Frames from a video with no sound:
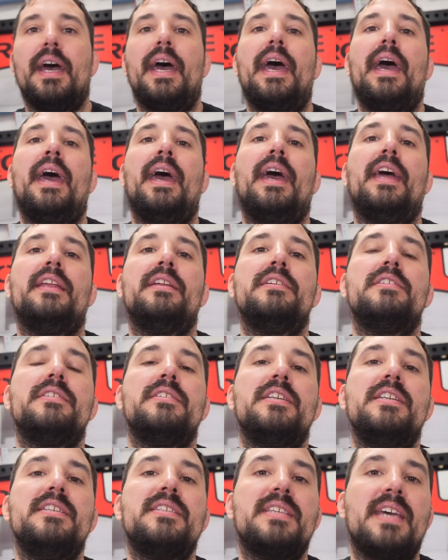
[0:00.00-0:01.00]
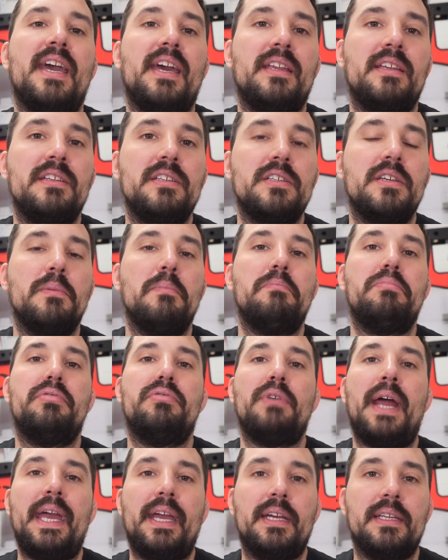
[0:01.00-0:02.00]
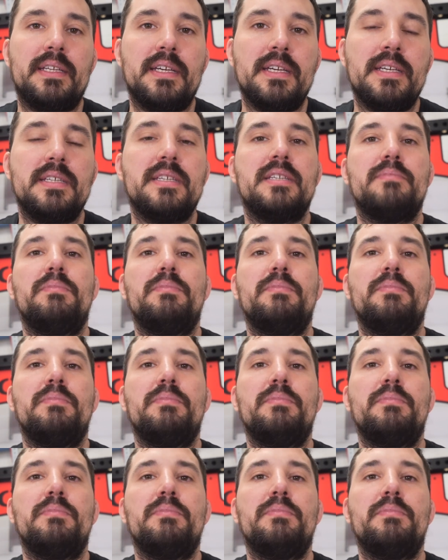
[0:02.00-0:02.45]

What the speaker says: and descend, practice